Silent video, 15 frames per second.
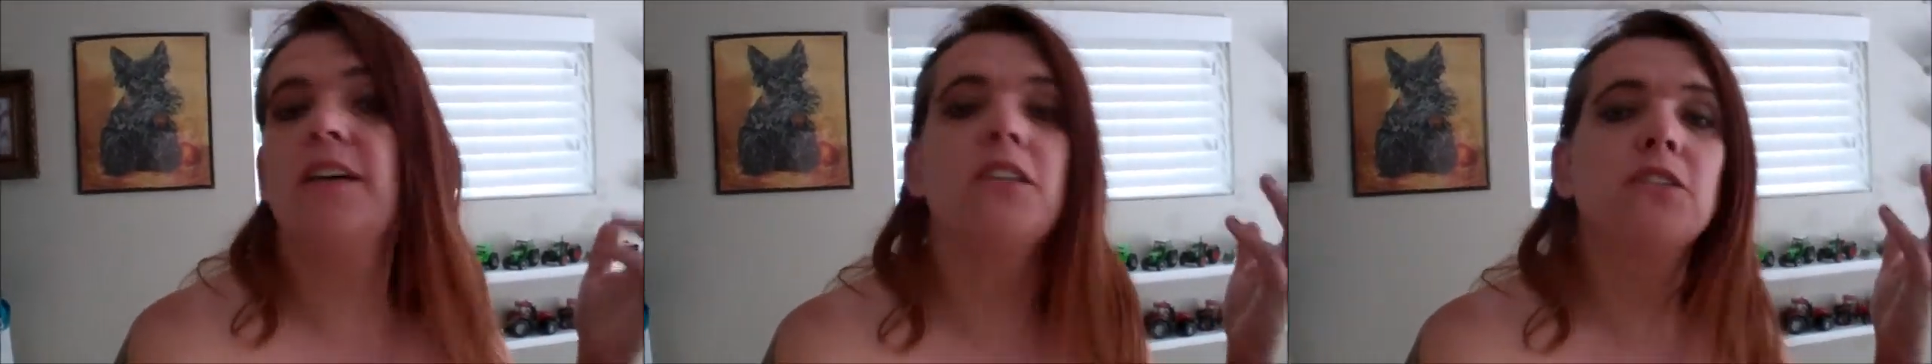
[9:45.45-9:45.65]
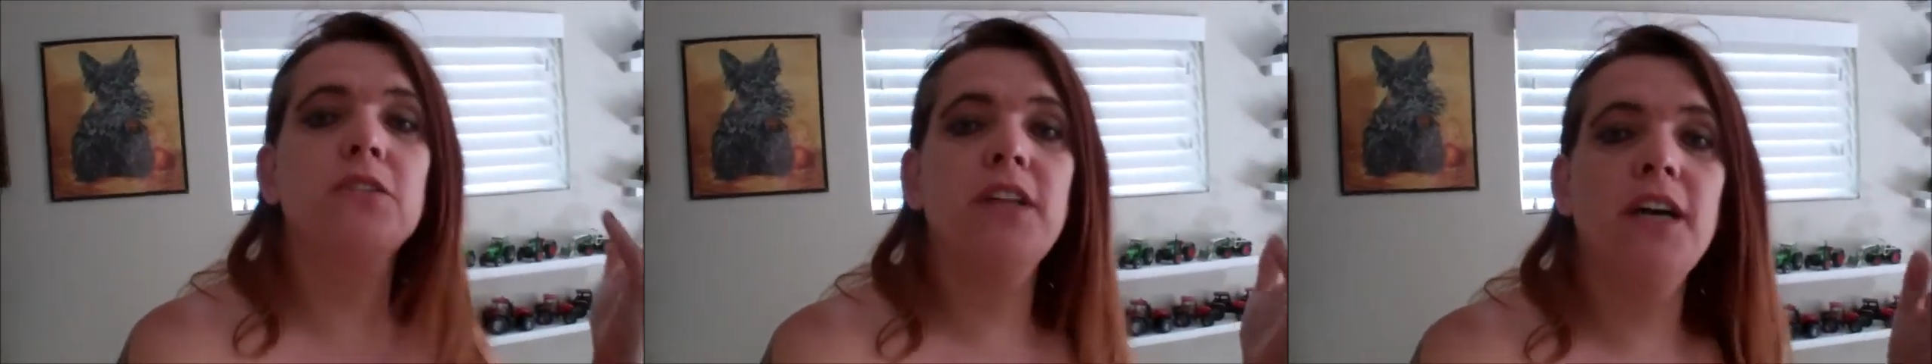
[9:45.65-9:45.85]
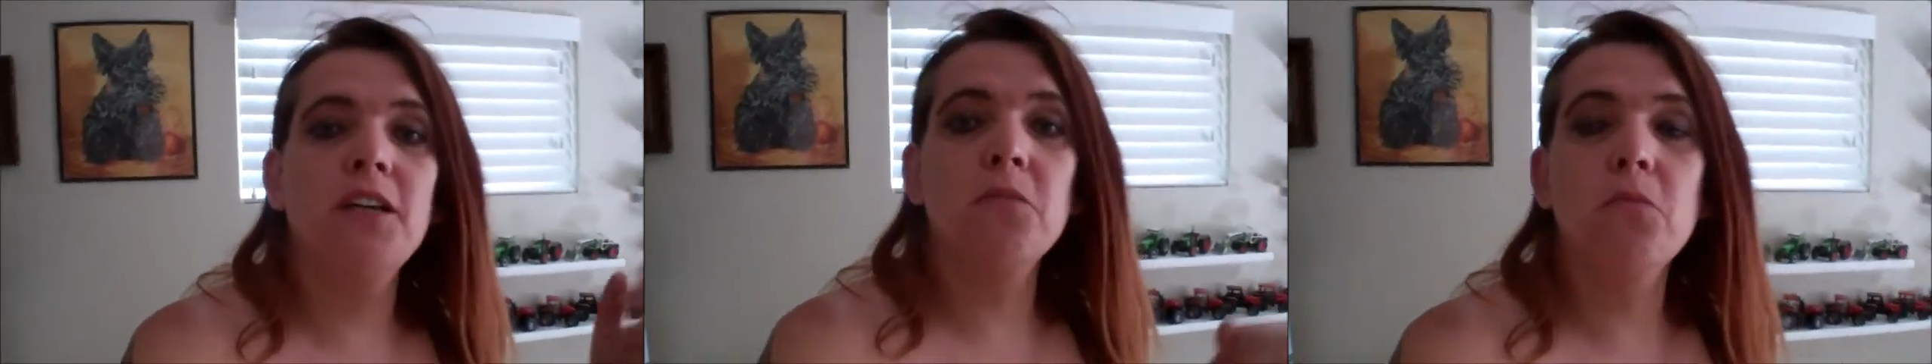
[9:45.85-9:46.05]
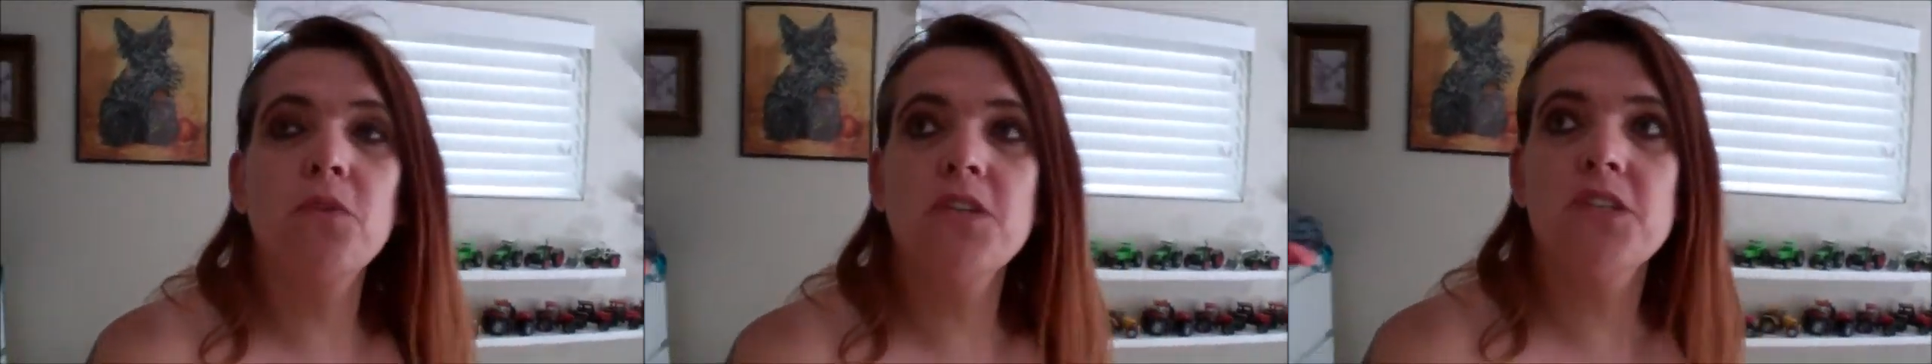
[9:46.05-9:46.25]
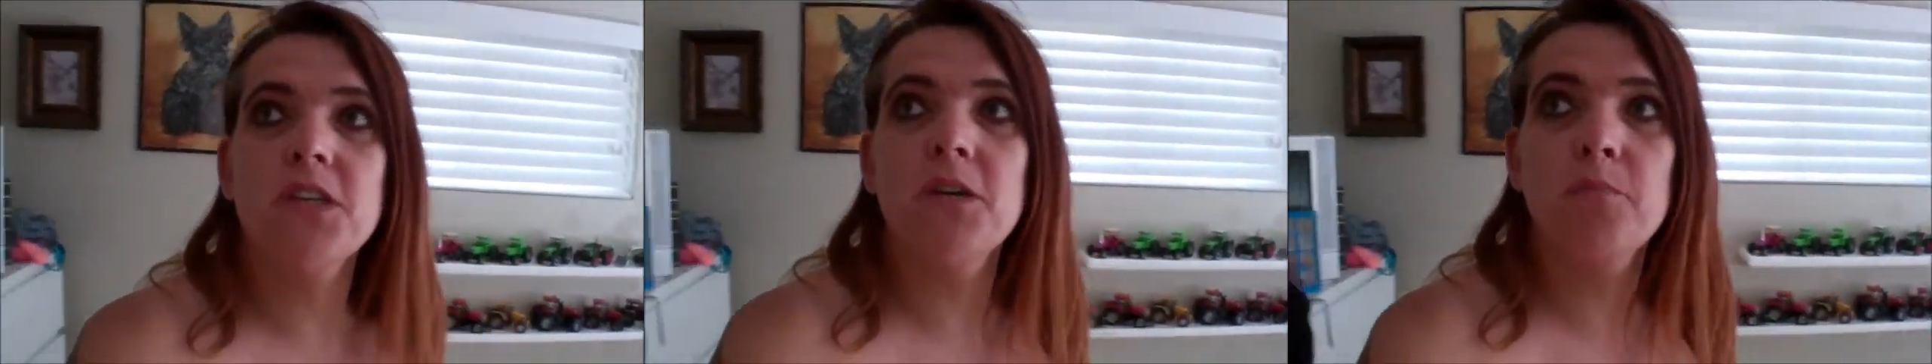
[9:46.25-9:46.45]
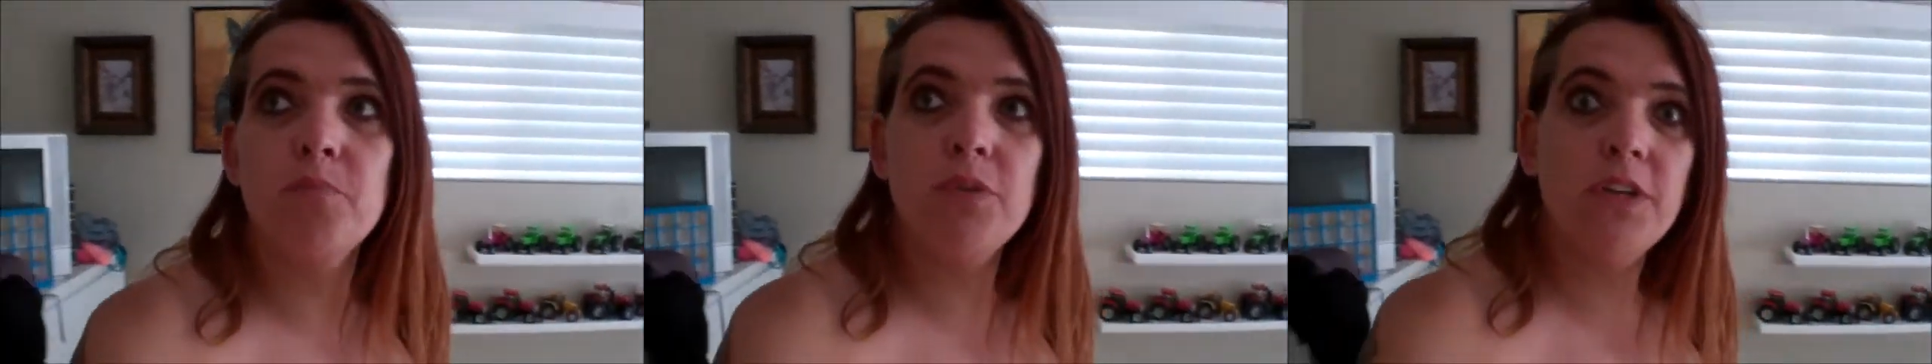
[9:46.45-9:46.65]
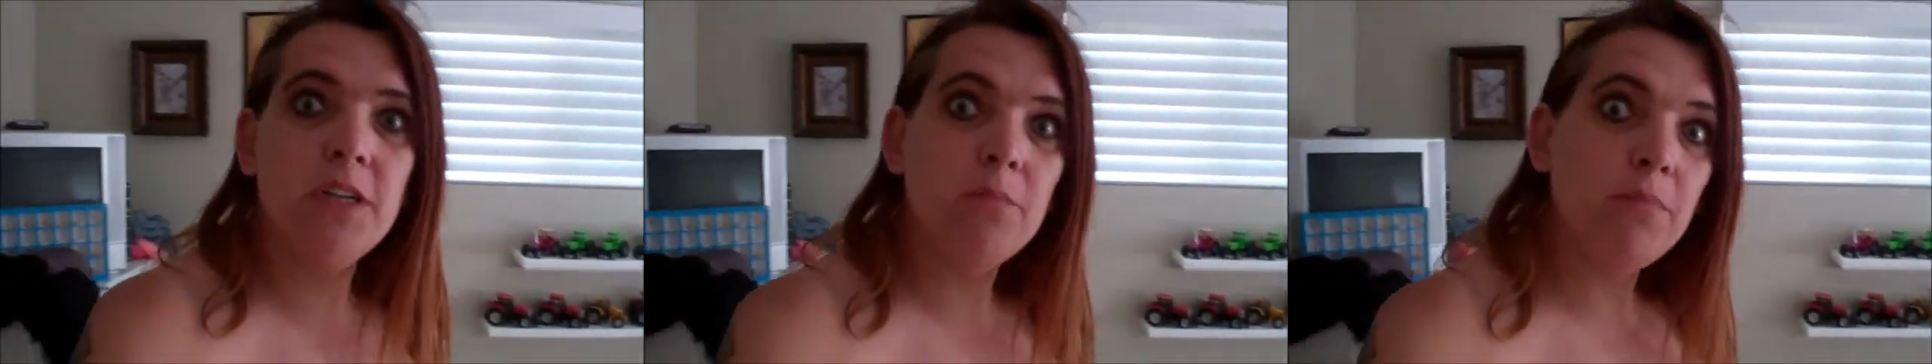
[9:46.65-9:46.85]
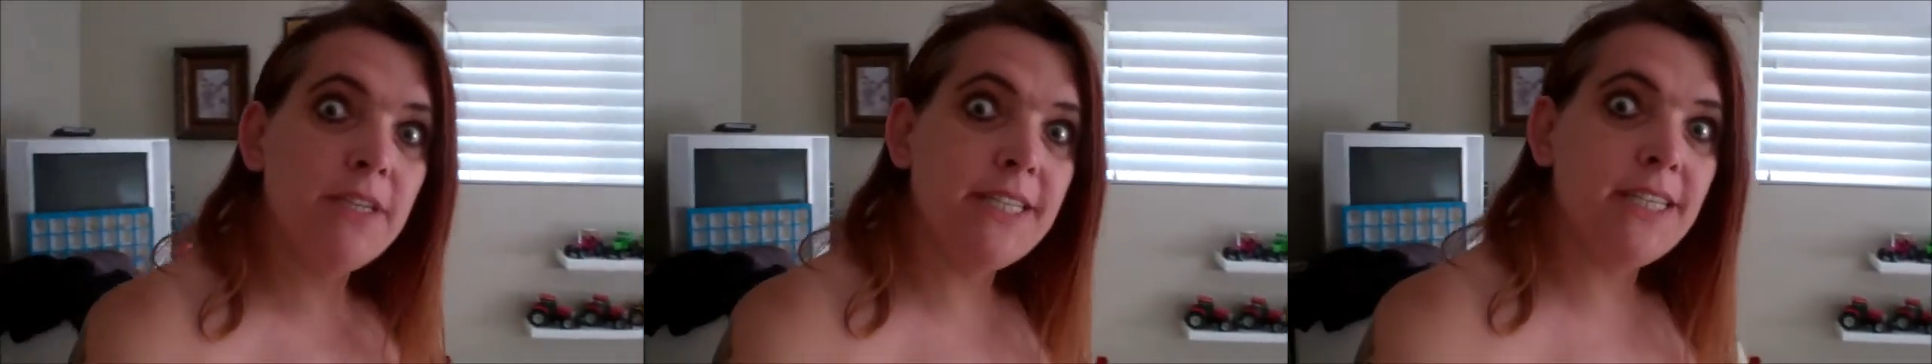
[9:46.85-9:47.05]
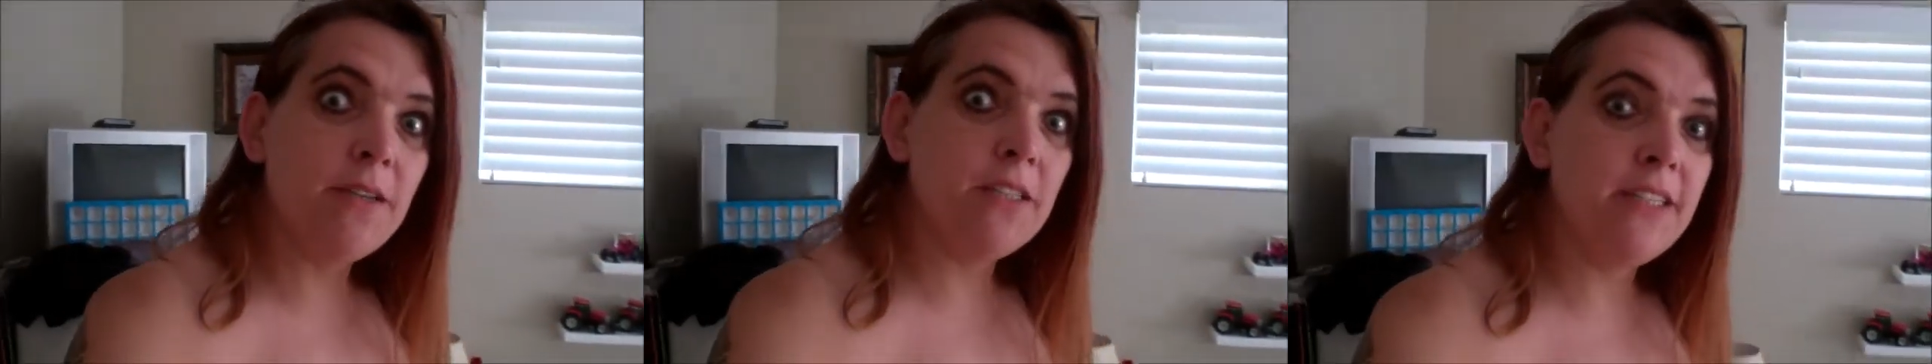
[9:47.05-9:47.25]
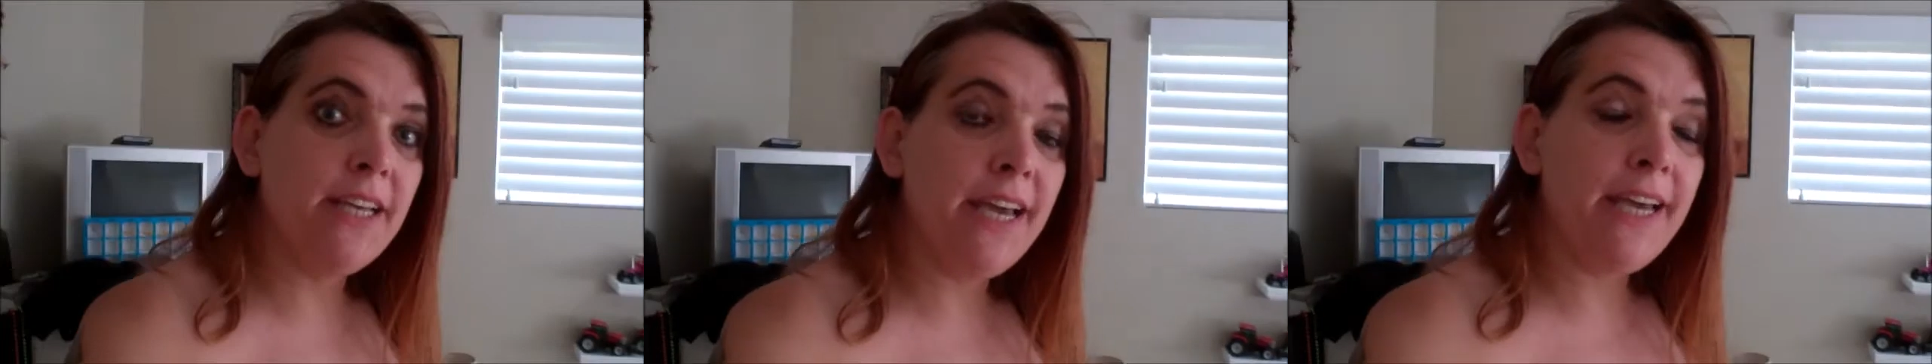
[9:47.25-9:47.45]
so that was a pretty busy
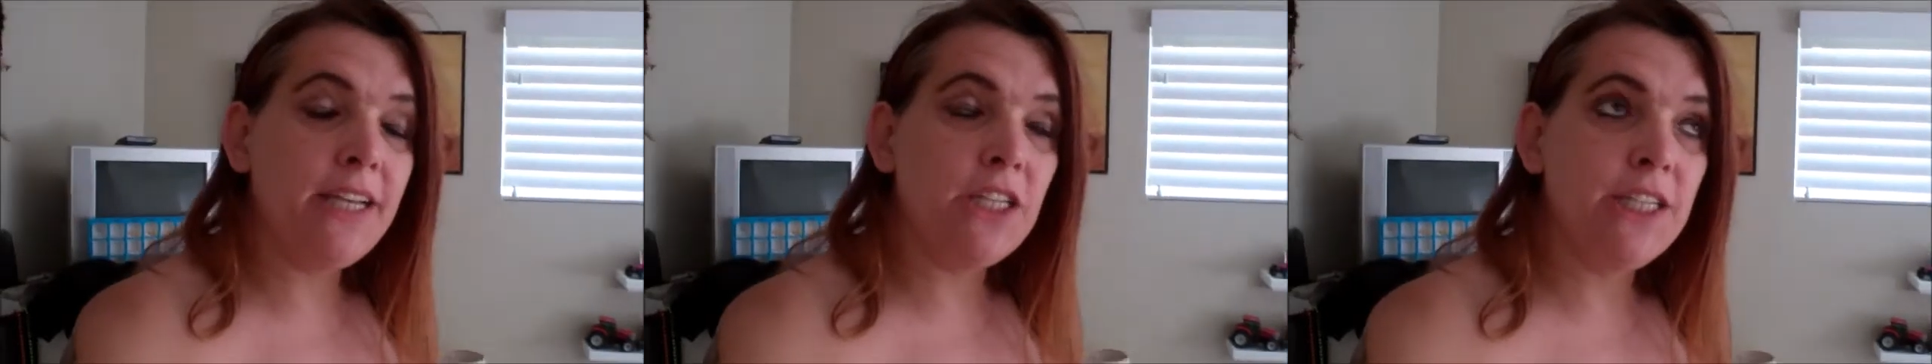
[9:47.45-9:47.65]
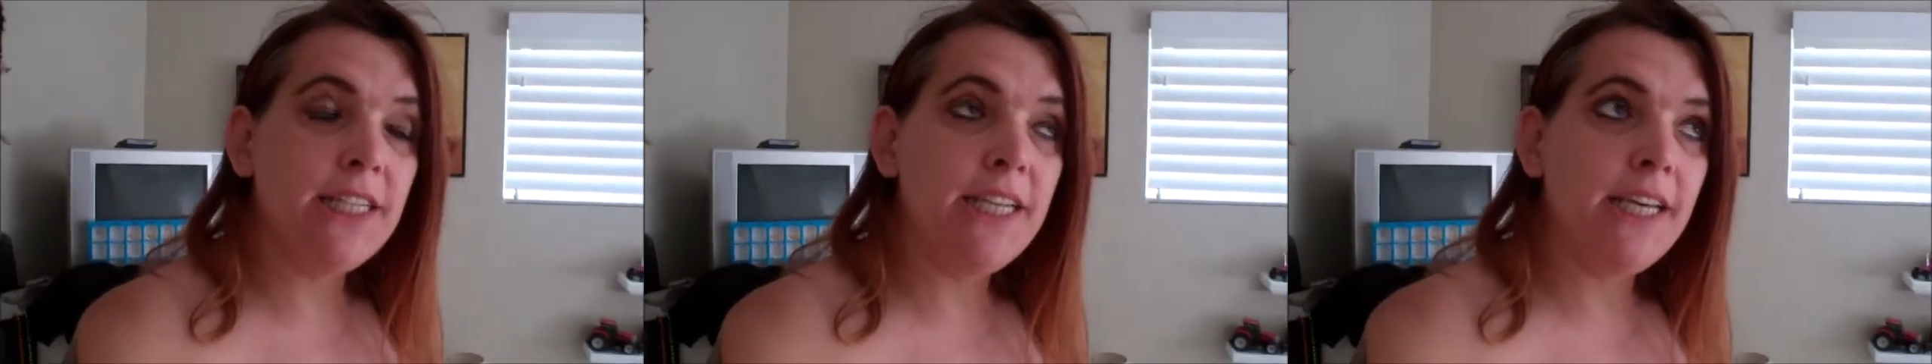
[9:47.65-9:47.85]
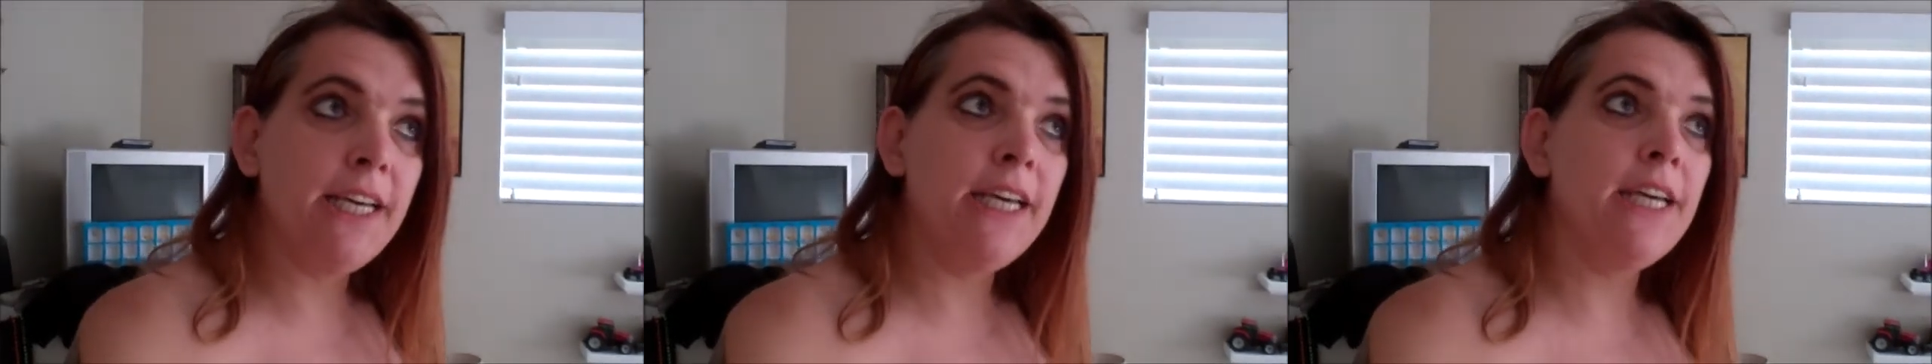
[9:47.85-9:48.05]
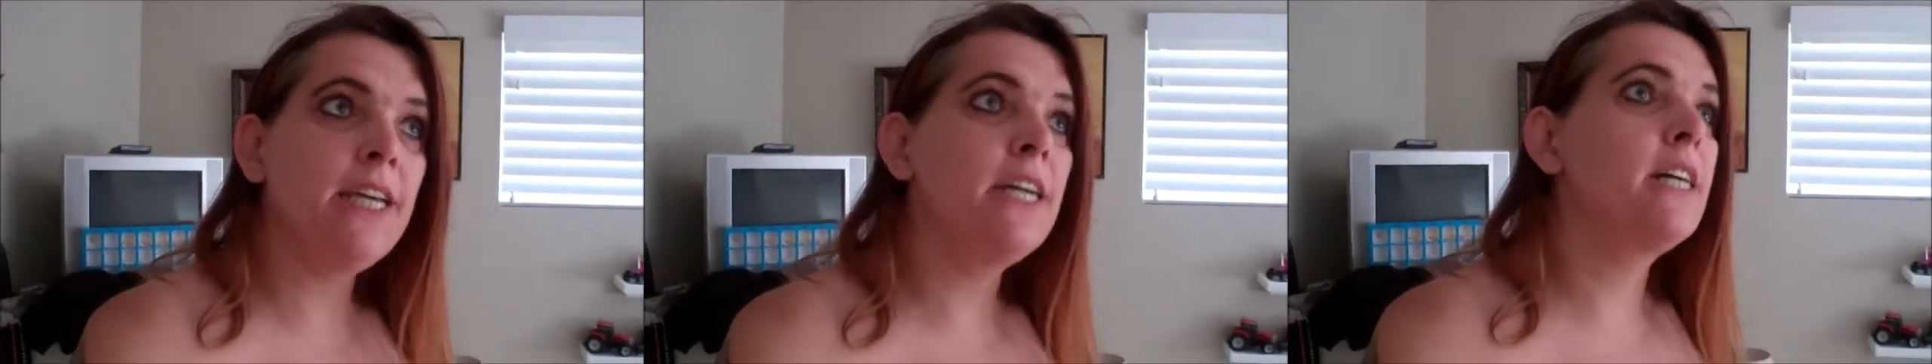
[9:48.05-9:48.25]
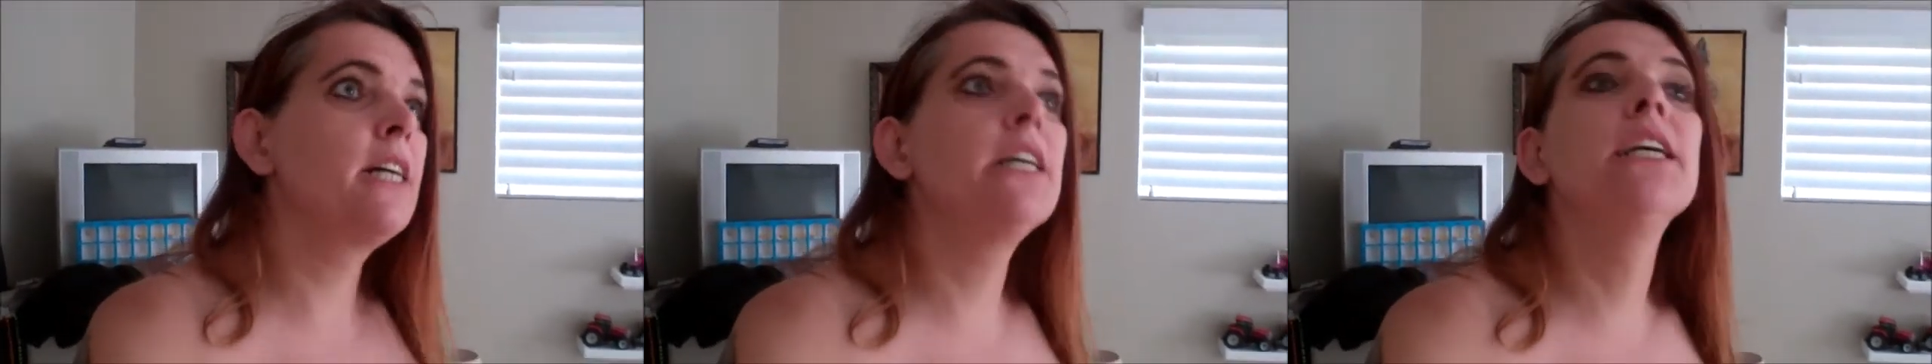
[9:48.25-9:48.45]
day today.